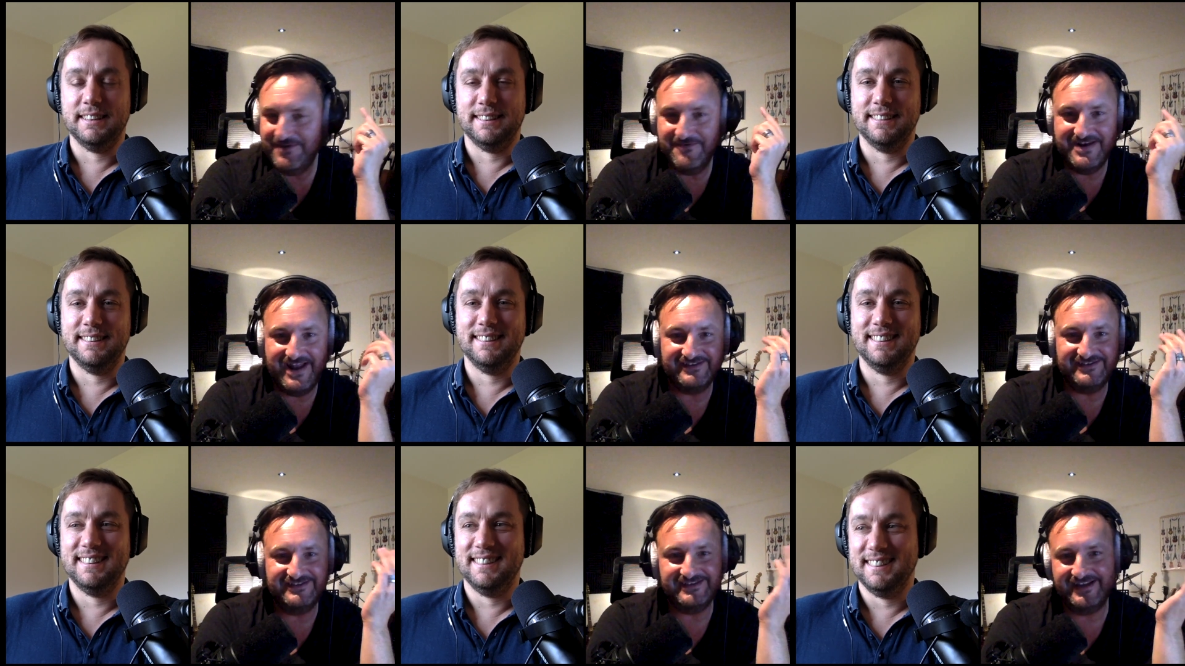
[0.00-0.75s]
Speaker 1: no one had
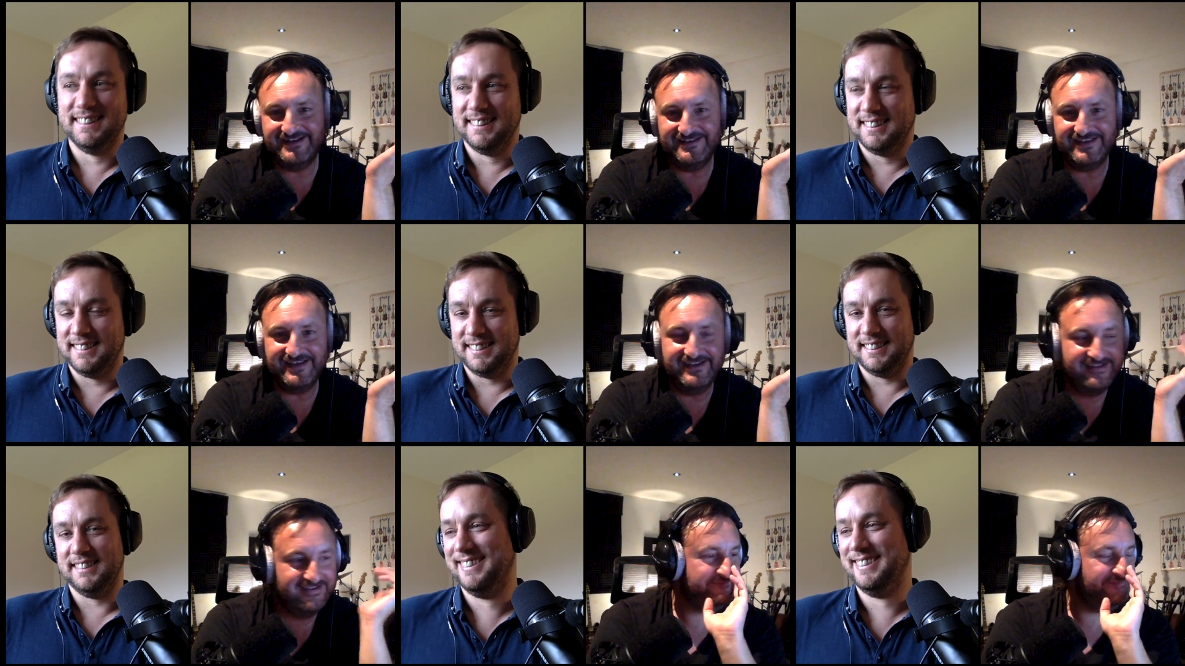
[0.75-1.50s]
actually said
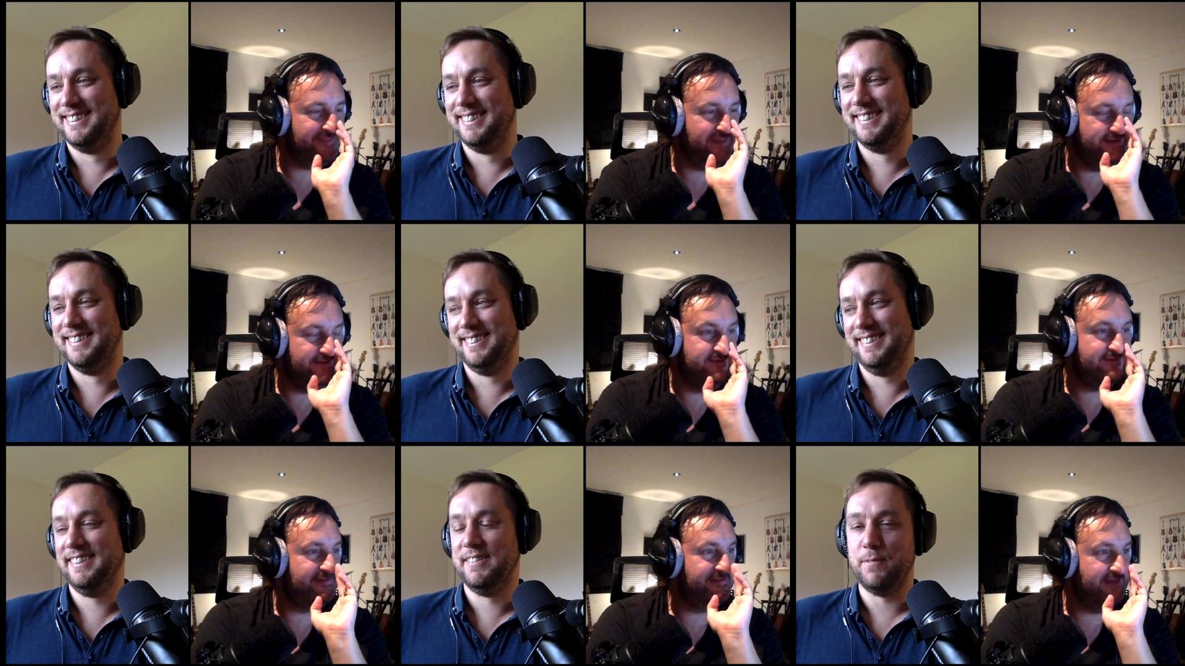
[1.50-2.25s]
anything.
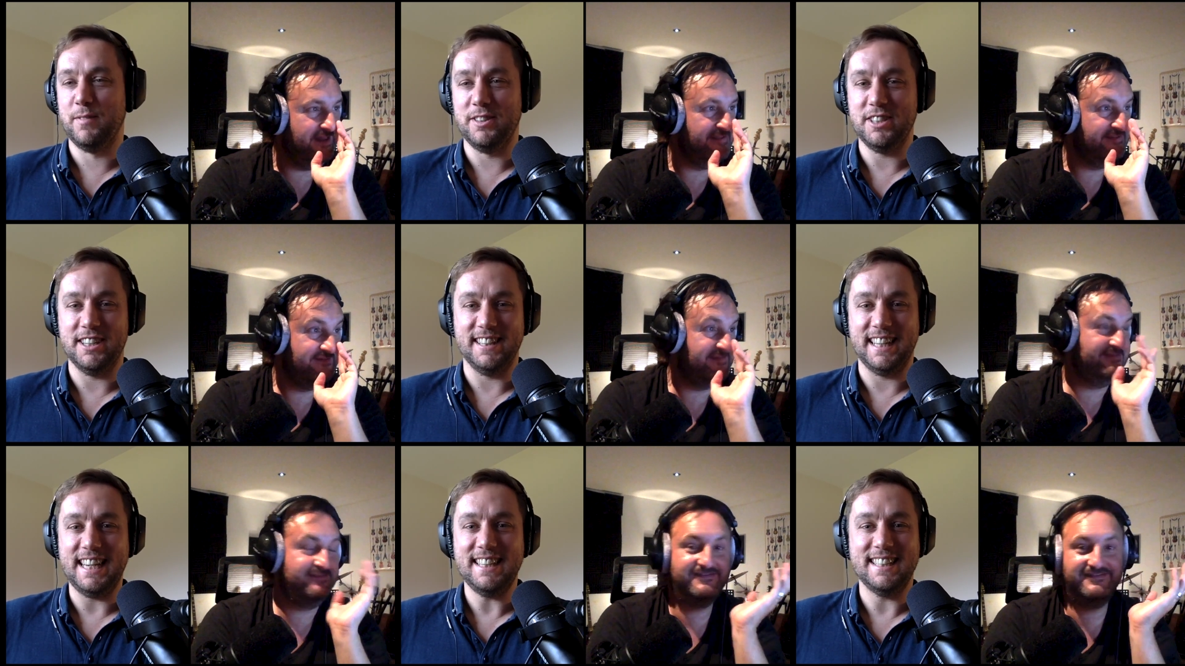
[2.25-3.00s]
And yeah, in charge
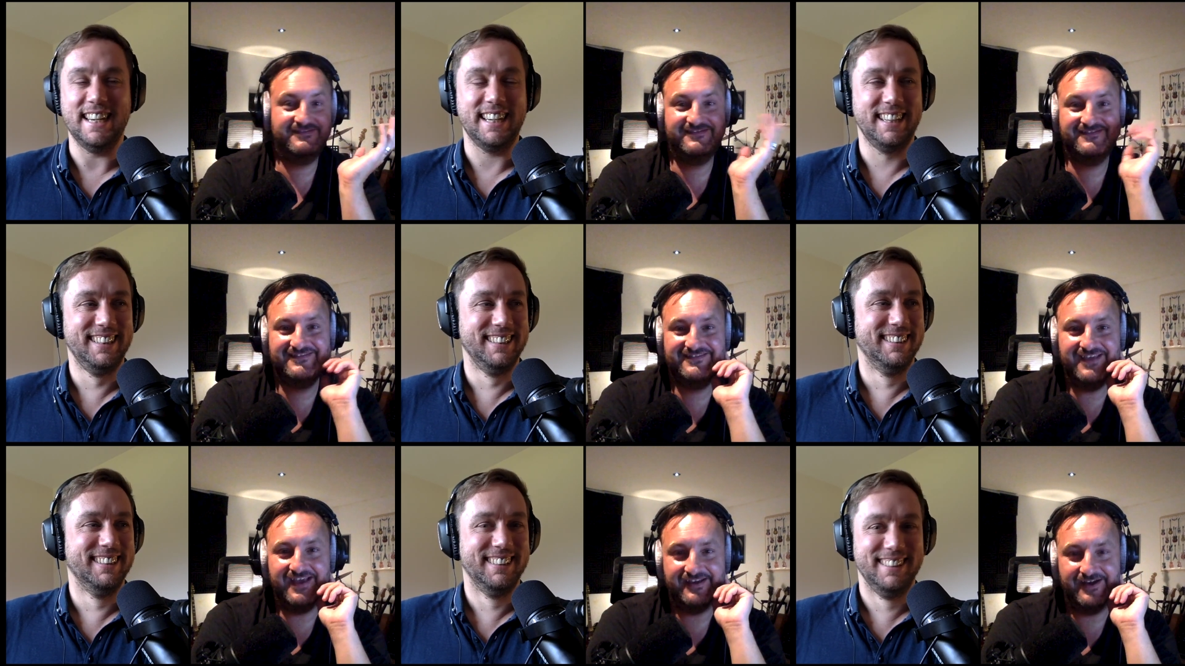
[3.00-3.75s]
of the keys, Nick.
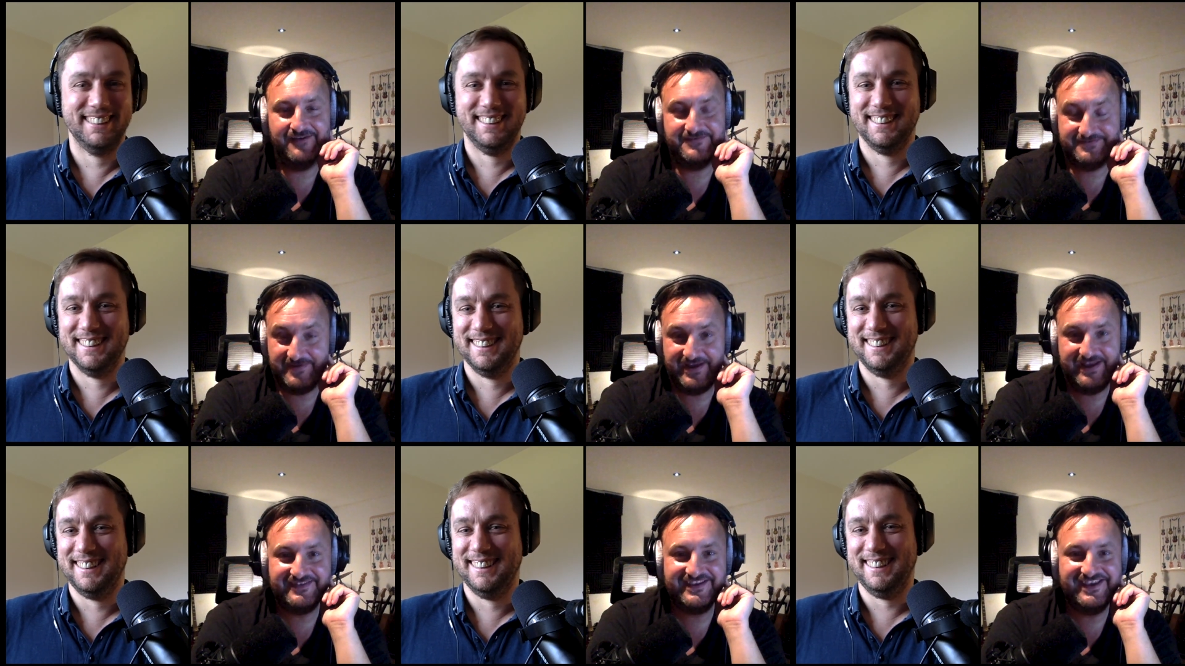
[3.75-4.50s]
Yeah, I
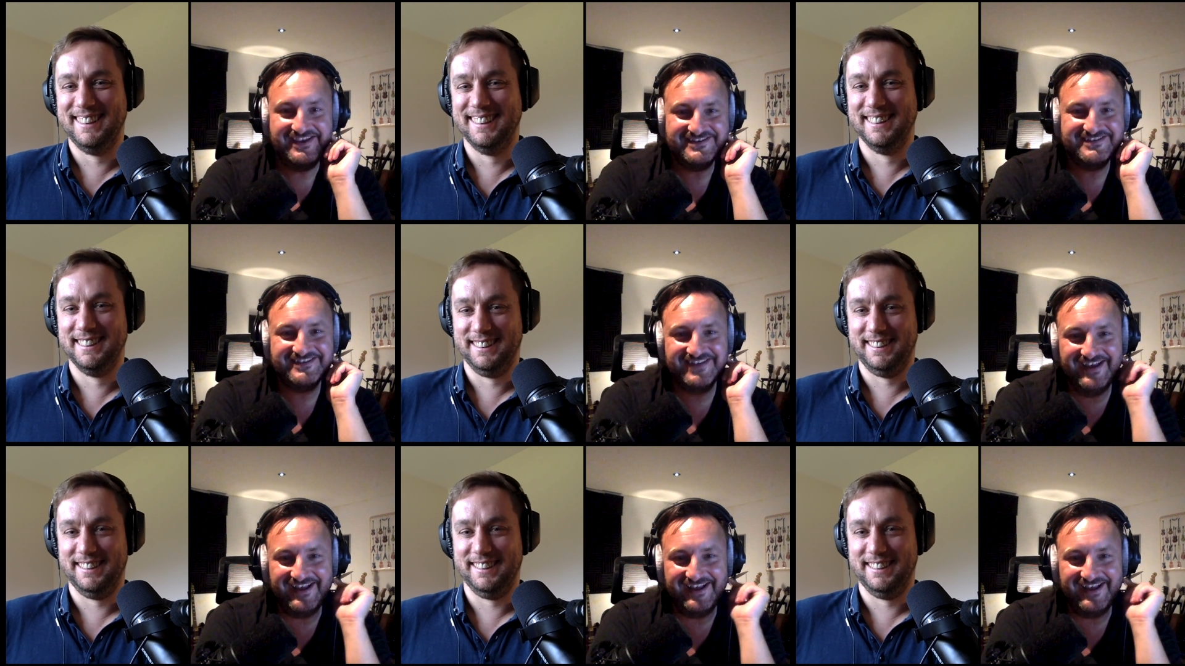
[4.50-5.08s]
had the keys,